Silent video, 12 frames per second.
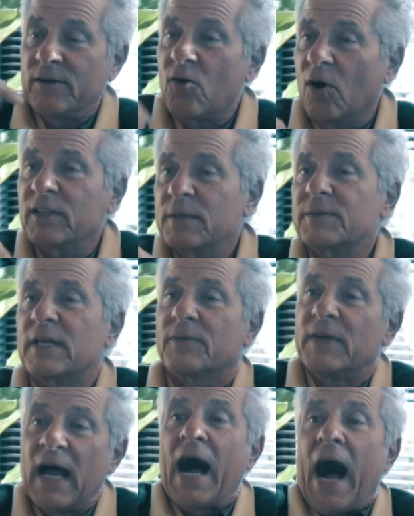called
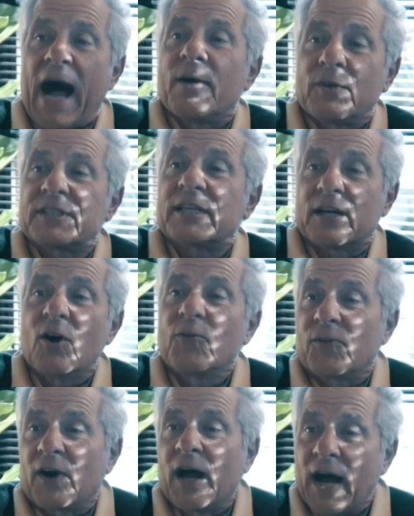himself, I was the
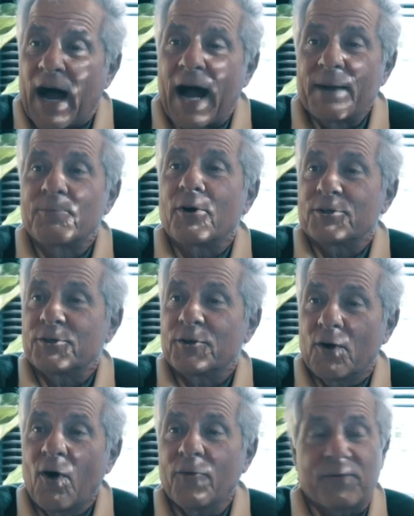gopher. I brought you
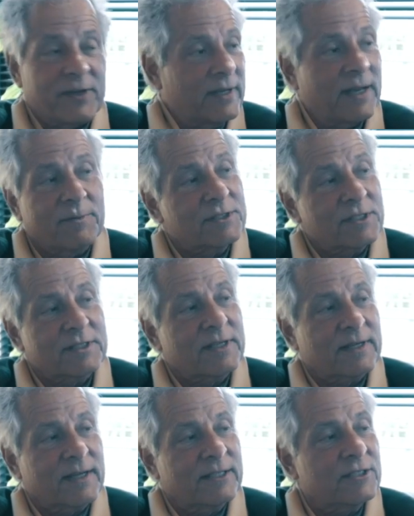coffee. It was just
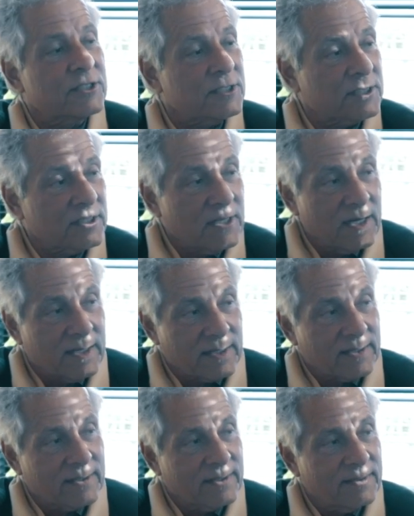like a
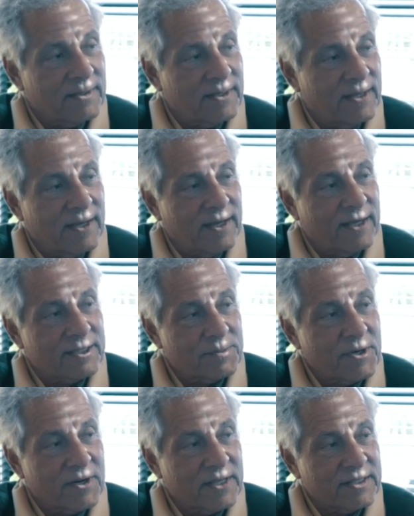stunning
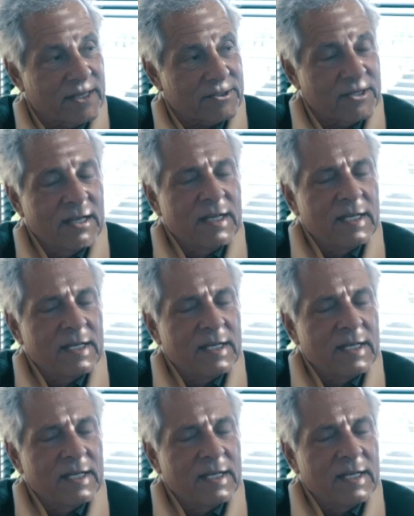experience, actually.